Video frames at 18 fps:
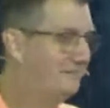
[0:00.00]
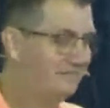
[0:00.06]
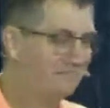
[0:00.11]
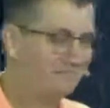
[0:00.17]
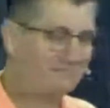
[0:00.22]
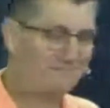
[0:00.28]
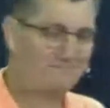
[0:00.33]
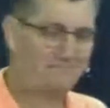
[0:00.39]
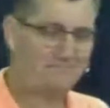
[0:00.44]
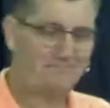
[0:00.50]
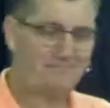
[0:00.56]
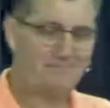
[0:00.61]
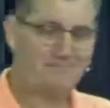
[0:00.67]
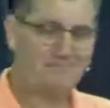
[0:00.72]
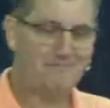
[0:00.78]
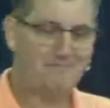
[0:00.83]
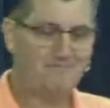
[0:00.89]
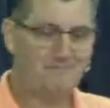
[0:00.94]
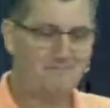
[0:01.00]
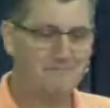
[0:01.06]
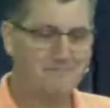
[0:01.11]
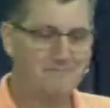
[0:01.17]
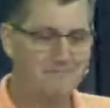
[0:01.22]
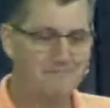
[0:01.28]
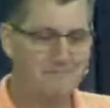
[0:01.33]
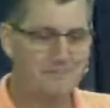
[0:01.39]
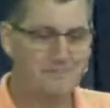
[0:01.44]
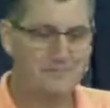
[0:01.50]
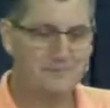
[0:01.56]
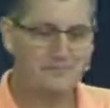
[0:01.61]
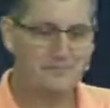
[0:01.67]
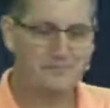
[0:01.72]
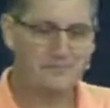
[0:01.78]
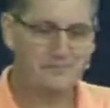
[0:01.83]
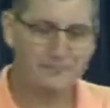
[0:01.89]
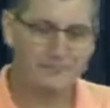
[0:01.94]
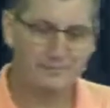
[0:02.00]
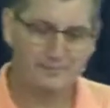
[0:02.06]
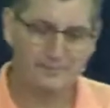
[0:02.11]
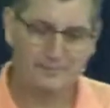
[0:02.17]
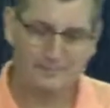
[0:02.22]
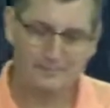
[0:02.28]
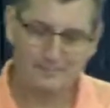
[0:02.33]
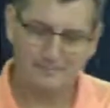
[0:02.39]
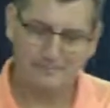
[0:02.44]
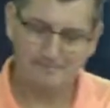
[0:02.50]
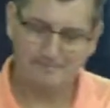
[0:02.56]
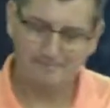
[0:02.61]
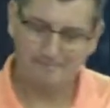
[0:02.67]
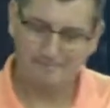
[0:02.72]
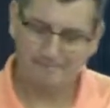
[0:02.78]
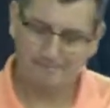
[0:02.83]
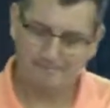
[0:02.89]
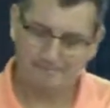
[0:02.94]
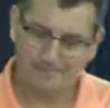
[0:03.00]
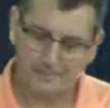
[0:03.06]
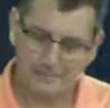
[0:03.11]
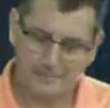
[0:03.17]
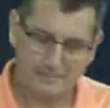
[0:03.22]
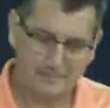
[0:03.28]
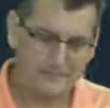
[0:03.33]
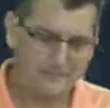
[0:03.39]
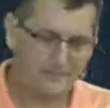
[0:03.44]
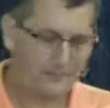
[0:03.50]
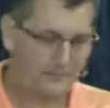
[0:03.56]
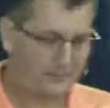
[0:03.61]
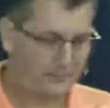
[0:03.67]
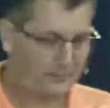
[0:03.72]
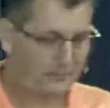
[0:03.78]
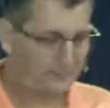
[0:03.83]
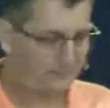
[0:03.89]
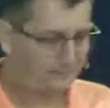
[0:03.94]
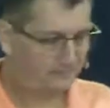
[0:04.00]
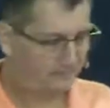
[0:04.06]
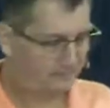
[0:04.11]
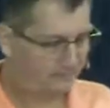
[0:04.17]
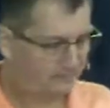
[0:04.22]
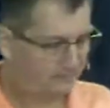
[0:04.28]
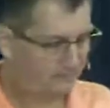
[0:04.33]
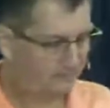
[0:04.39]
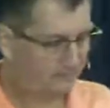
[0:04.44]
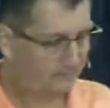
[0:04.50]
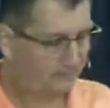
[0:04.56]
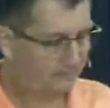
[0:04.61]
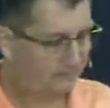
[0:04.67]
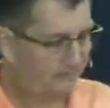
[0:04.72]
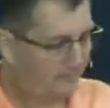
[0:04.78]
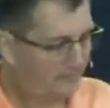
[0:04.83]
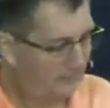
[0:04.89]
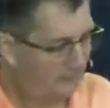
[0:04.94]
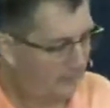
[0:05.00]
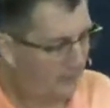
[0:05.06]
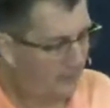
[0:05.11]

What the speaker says: (silence)